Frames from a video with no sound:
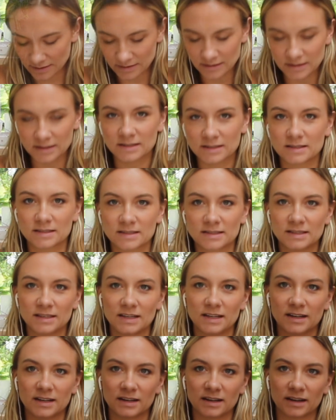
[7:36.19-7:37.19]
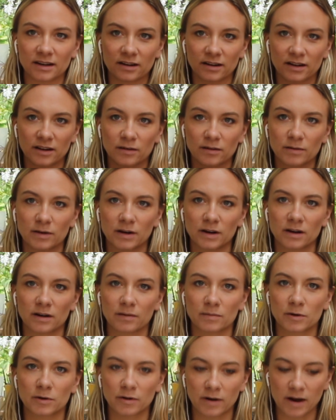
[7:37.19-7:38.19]
The seated area where
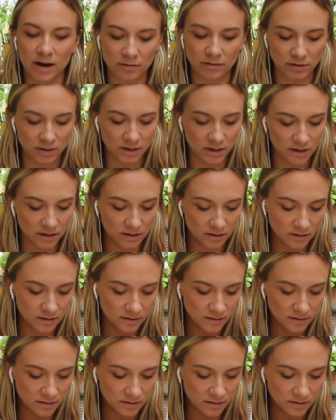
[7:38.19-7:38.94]
I'm grounded,